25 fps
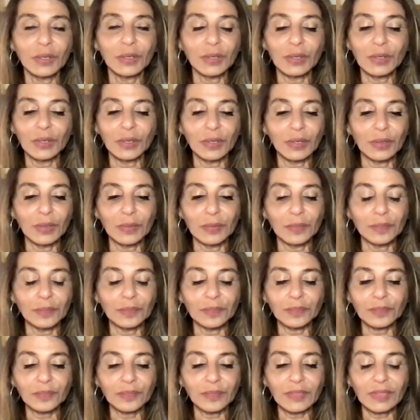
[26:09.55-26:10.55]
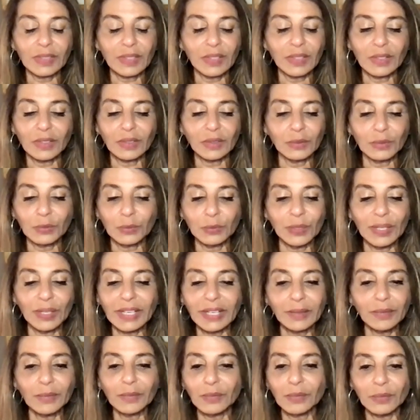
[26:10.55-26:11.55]
we
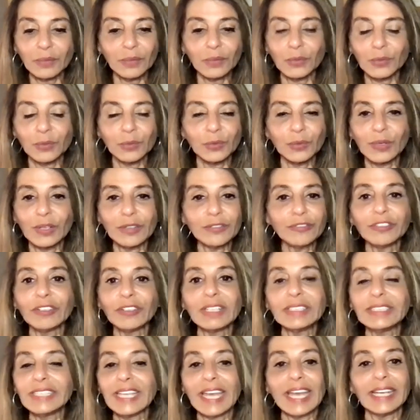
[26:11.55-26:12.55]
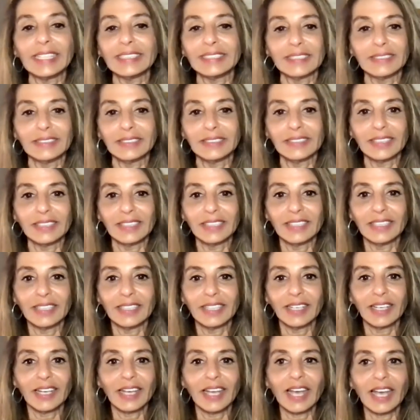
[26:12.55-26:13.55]
feel dead,
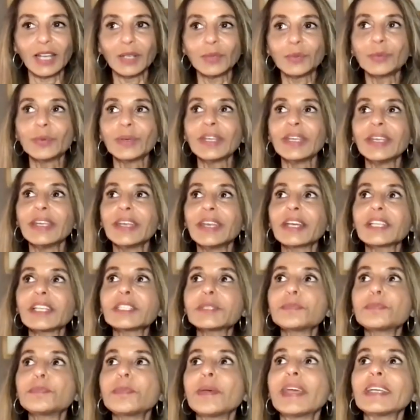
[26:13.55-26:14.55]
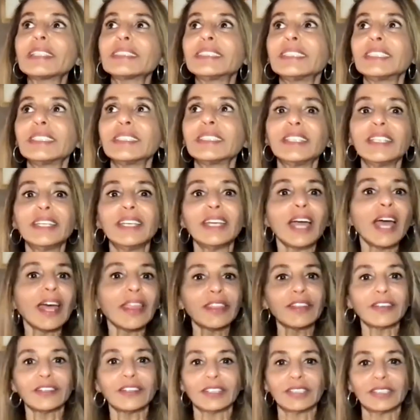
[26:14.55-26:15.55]
and we expect the
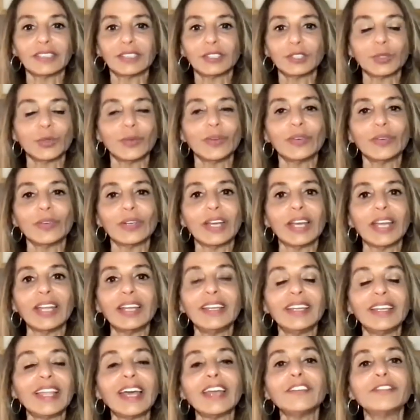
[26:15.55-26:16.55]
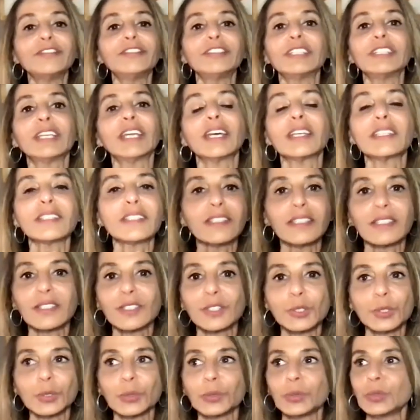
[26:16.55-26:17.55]
other to enliven us,
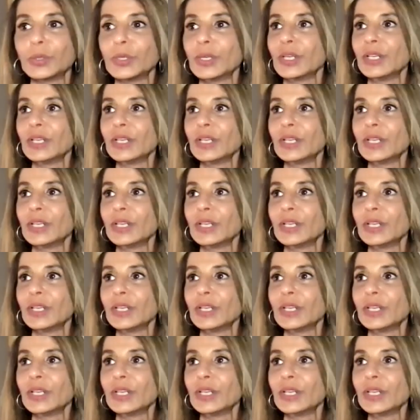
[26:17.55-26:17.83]
to